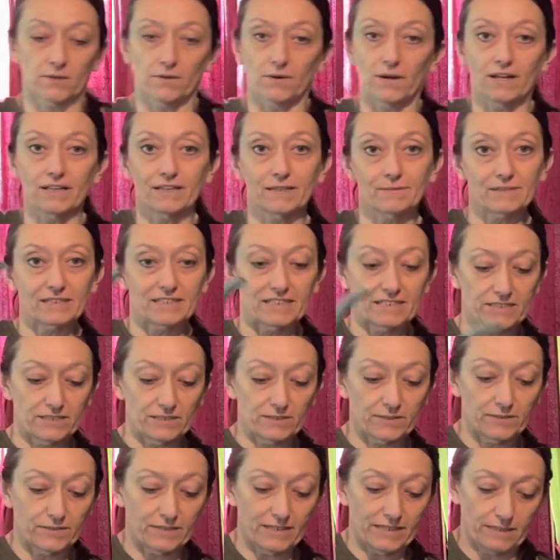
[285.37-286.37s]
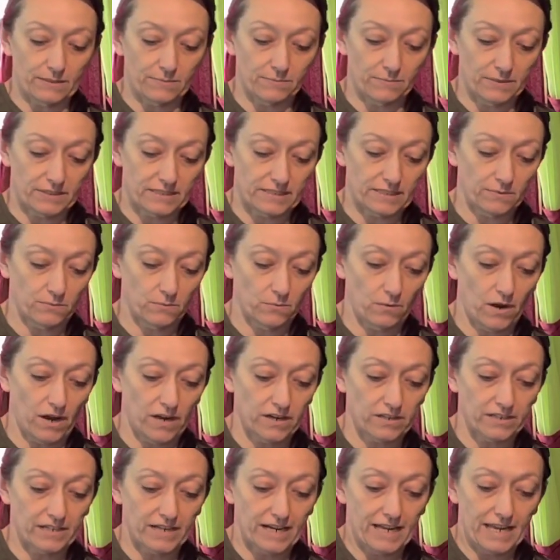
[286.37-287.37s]
all I'm gonna do is put some
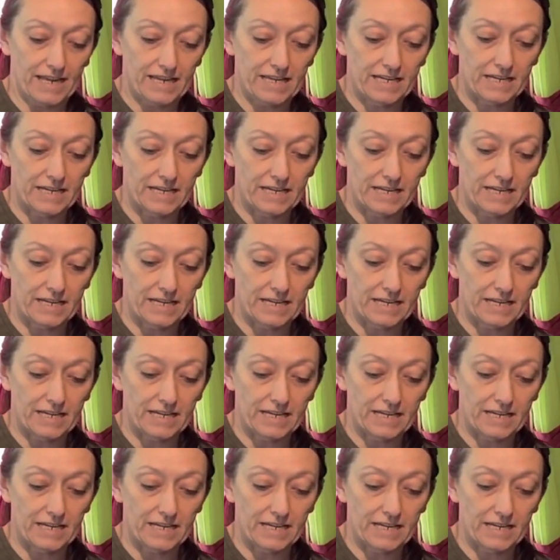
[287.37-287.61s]
water in